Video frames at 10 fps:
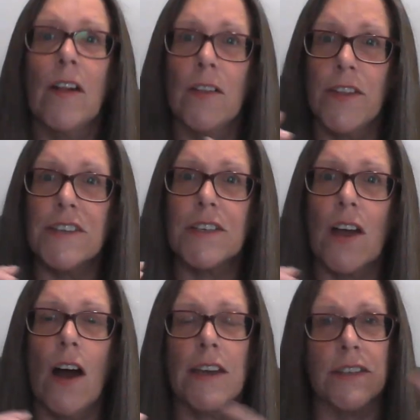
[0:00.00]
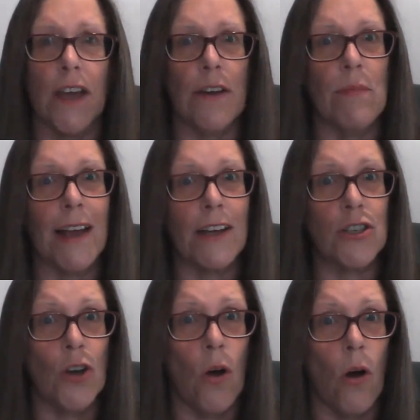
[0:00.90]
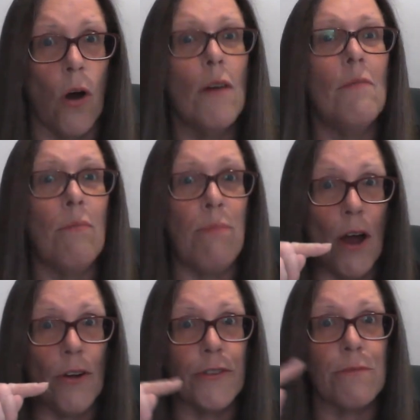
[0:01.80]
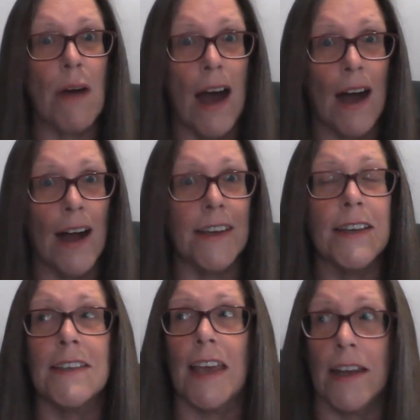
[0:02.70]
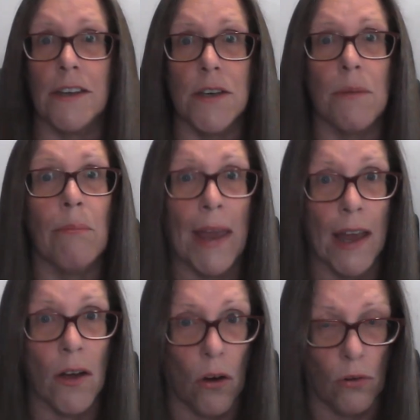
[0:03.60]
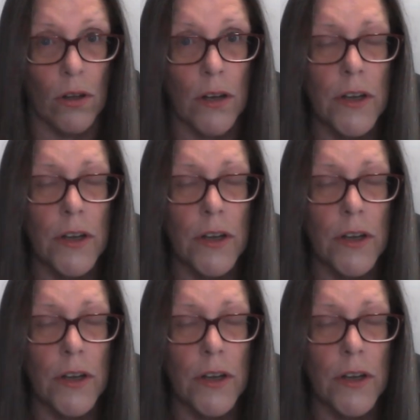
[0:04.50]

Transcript: this guy is going to make sure both parties intermingle